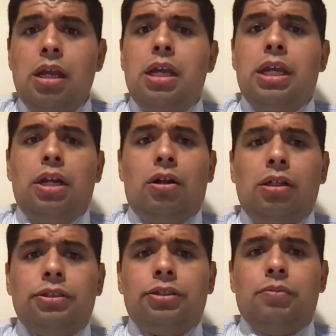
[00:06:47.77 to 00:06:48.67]
It
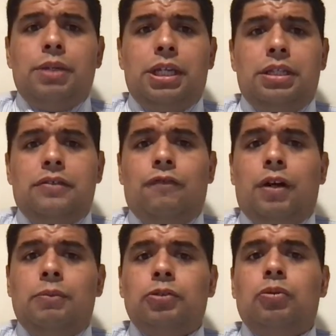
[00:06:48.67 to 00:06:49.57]
also means
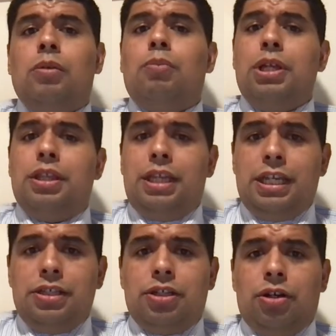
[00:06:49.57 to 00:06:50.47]
farmers will breathe
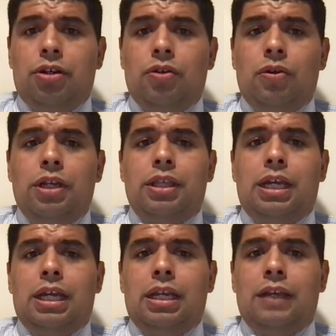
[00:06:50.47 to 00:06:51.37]
easier knowing
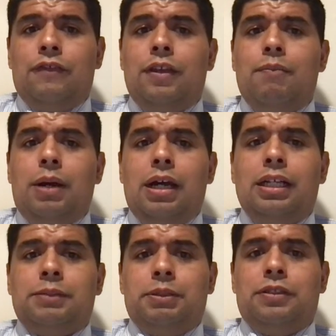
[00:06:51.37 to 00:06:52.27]
that if they bought
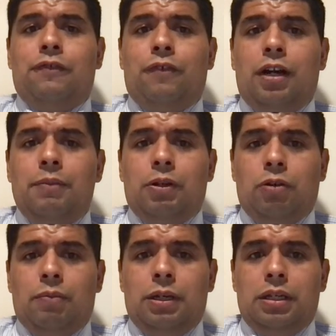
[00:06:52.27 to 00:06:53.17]
expensive farm
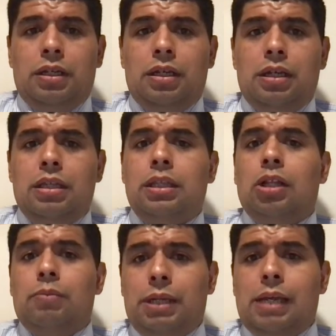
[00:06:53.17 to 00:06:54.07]
equipment, they'll
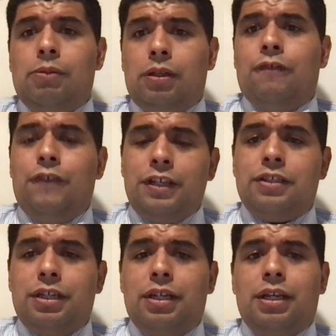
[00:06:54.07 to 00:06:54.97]
be able to fix
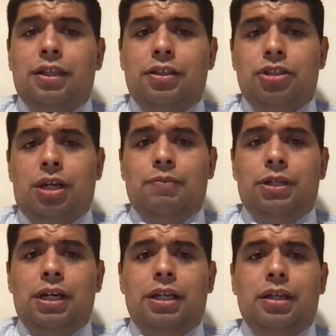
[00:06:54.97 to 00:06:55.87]
it and get the job
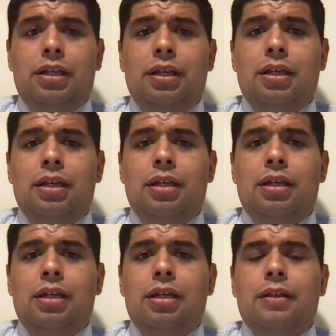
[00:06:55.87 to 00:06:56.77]
done.
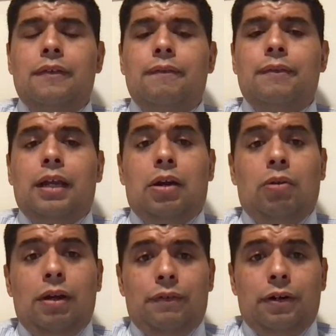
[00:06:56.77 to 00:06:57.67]

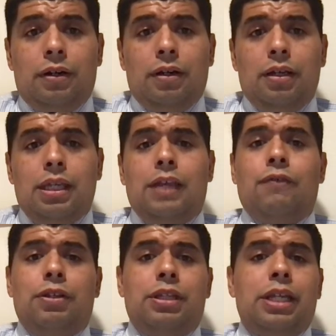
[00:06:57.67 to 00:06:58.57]
However, if
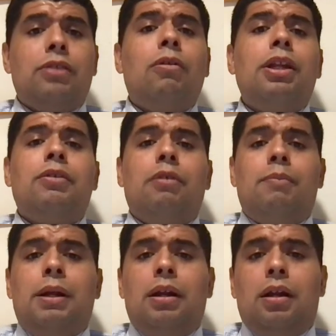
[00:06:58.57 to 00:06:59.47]
we take the right to
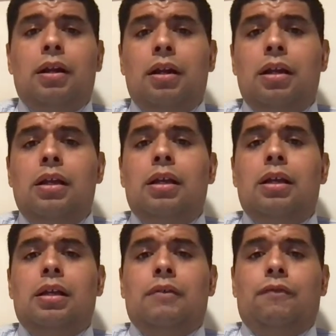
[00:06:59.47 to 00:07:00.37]
repair
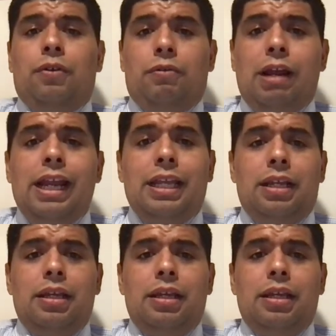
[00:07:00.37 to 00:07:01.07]
for granted,